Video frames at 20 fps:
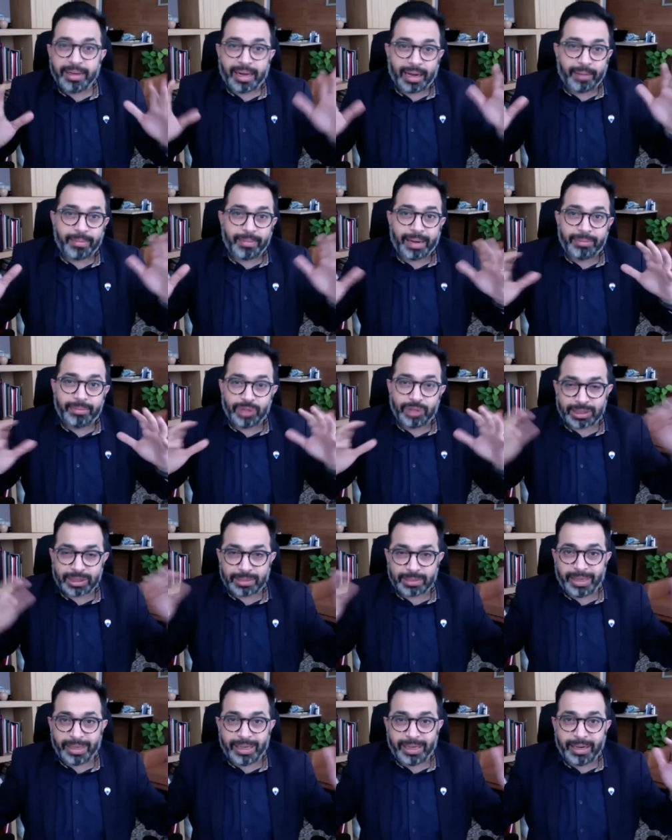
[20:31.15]
I'm I'm
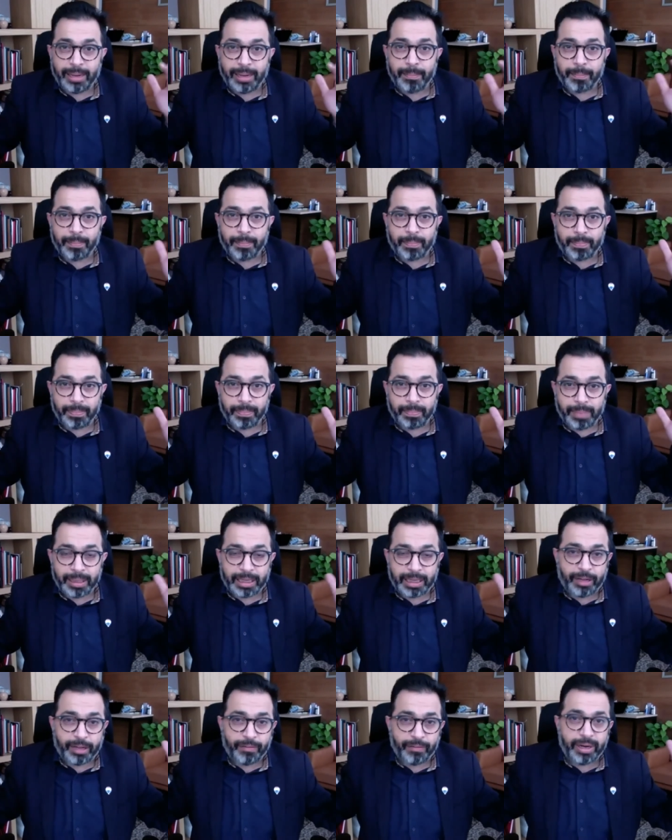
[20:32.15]
just being Im-
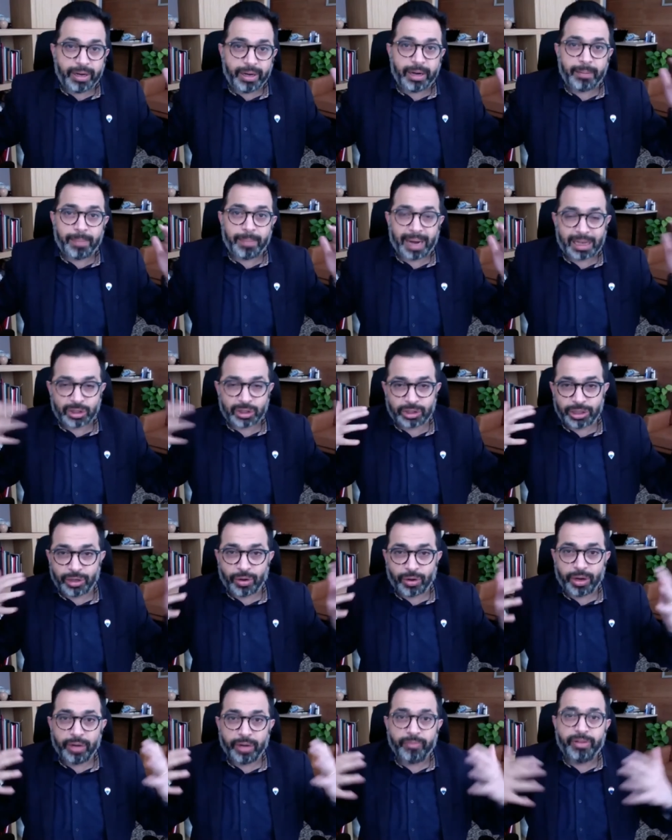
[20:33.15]
given and
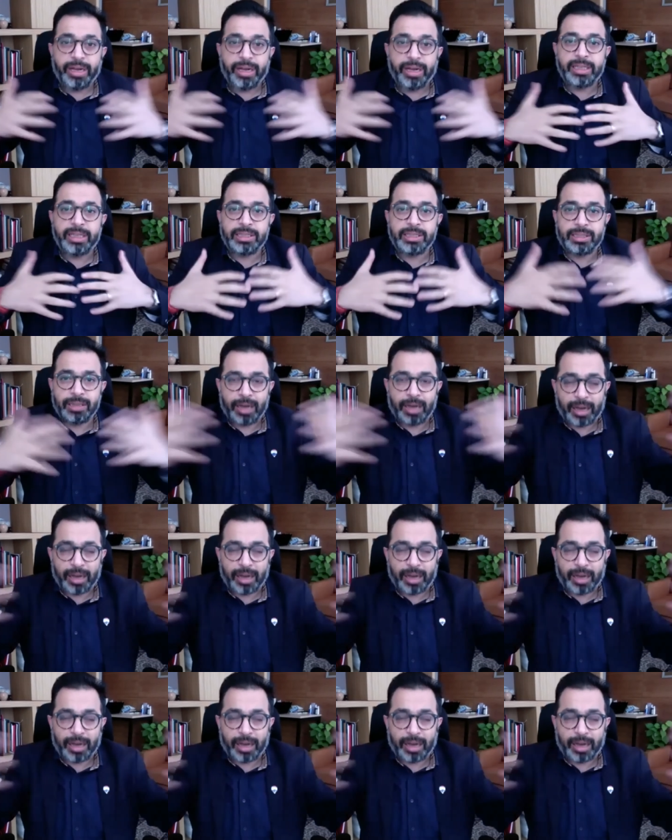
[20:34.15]
blasted on various